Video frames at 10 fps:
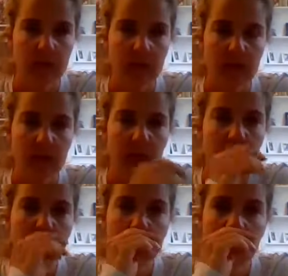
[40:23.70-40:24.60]
And now
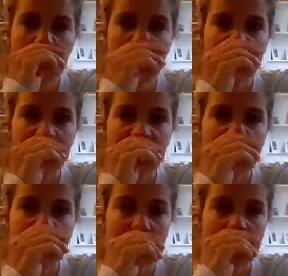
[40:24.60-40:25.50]
really pay
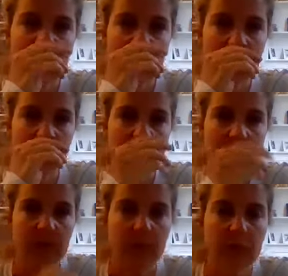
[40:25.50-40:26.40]
attention to your hips.
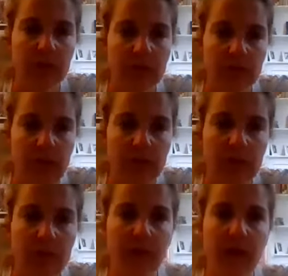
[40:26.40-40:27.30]
See if you can
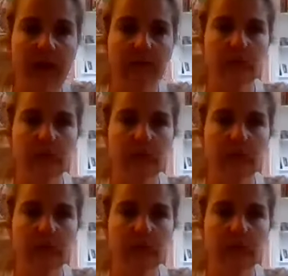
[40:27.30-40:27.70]
level them out.